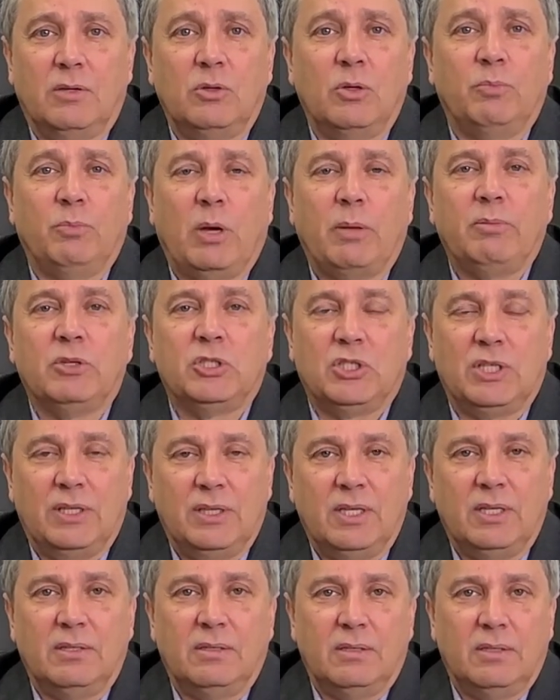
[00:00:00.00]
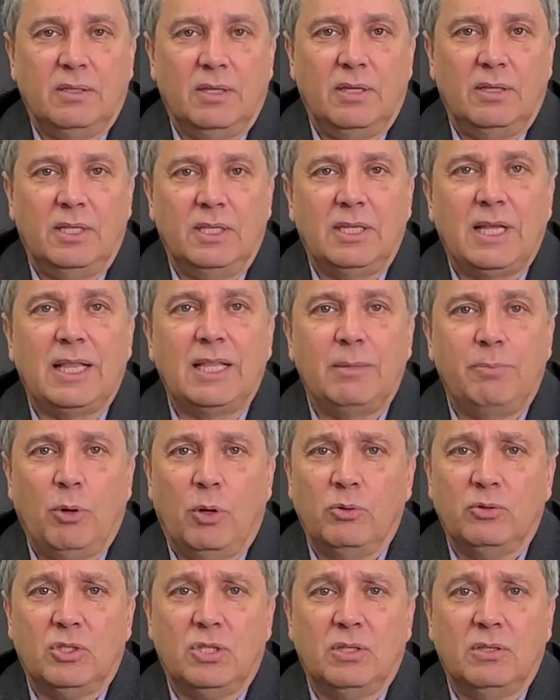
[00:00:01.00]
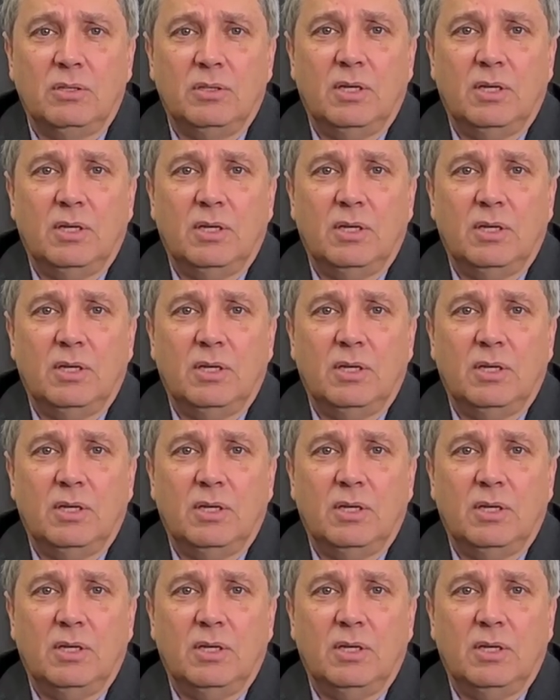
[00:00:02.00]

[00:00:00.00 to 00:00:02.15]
you published in the in the Daily Post,